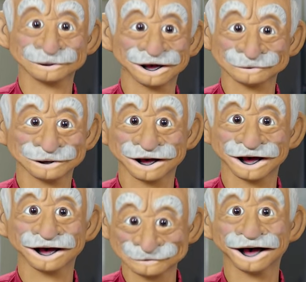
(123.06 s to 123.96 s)
reading.
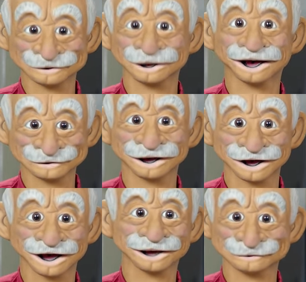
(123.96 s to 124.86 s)
Hazirmian,
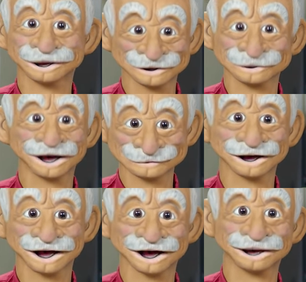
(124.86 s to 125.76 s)
are you
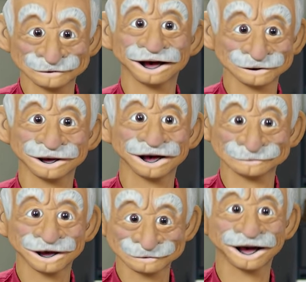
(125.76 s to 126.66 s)
ready? Chapter
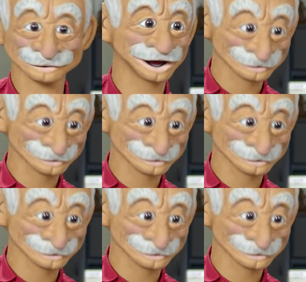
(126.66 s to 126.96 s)
7 is